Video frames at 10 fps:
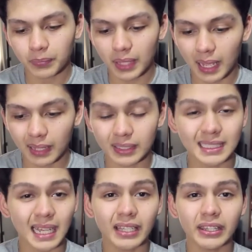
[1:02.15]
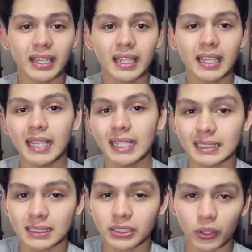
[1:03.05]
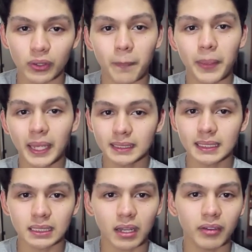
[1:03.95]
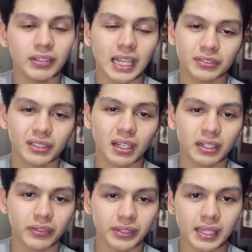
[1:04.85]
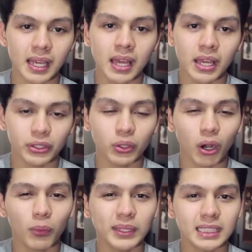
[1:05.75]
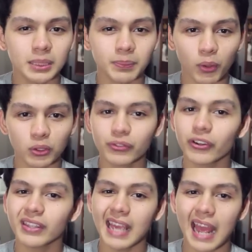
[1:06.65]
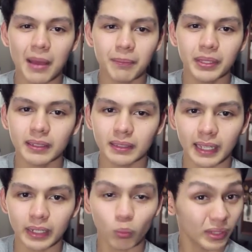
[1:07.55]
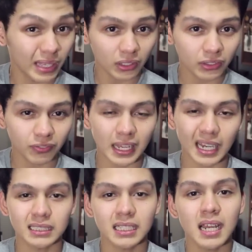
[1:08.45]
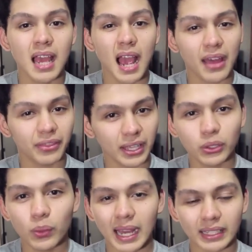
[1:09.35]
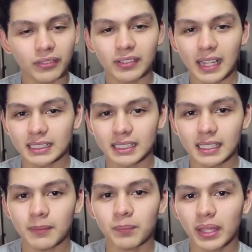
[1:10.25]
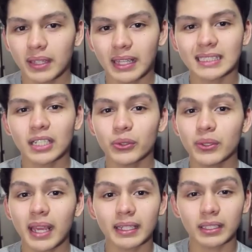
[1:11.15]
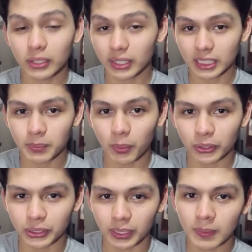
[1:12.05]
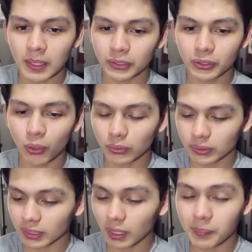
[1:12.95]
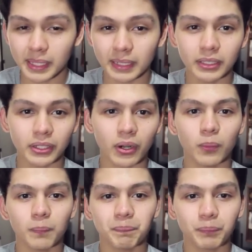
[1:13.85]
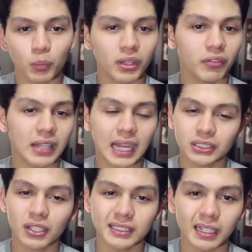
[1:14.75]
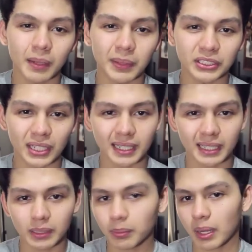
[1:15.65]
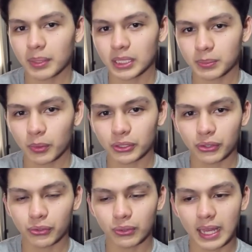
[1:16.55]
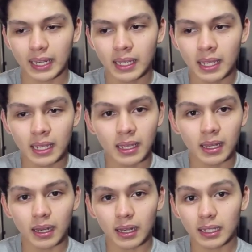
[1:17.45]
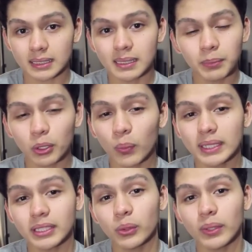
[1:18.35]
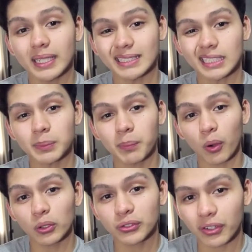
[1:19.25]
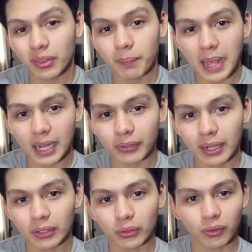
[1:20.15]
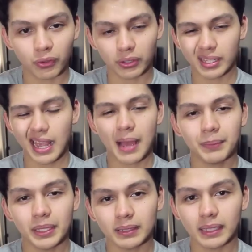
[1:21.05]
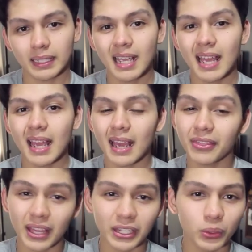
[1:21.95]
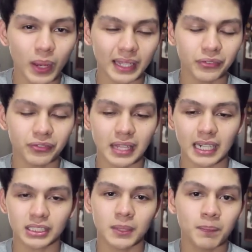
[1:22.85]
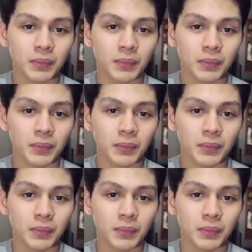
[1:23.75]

And the second thing is, you know, the basics of flash photography. You always expose for the ambient light without the flash, and then you add the flash in, and that's how you get good exposure. Don't come in, you know, with the flash all set up and trying to get the proper exposure through that. A simpler way to do it is expose for the background or for the ambient light, and then you add the flash.